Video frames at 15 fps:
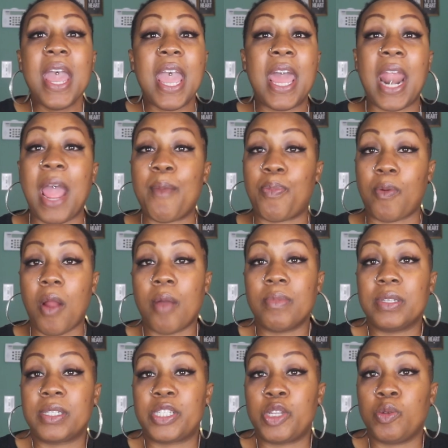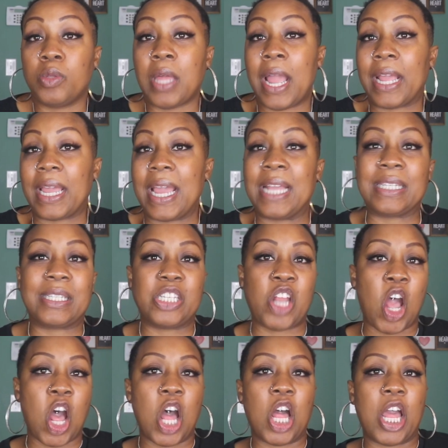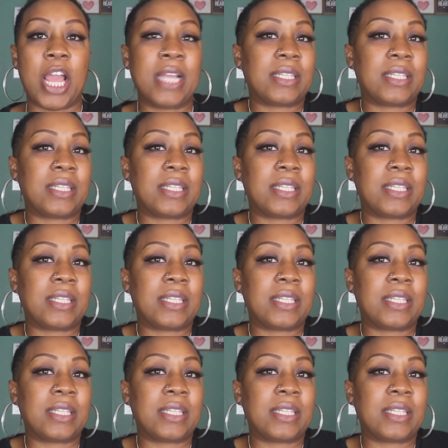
And I promise you, like, it's not,